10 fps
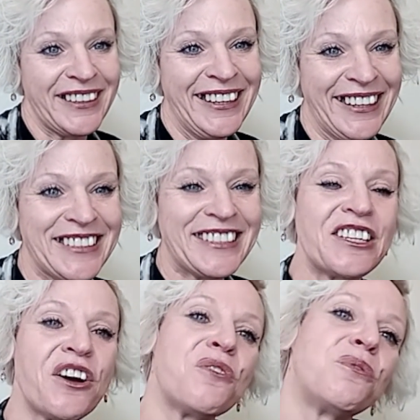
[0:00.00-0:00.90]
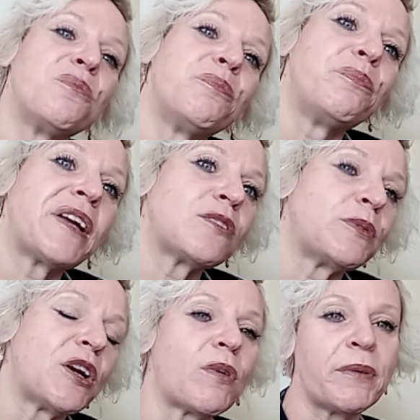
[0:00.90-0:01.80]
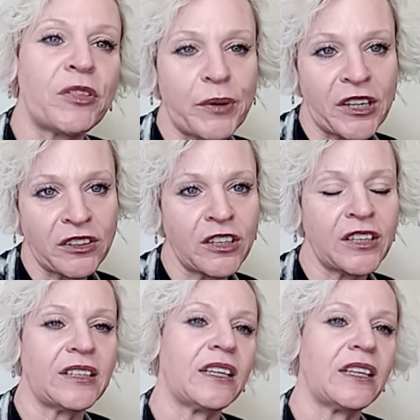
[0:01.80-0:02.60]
And so because we don't want to be the weird kid,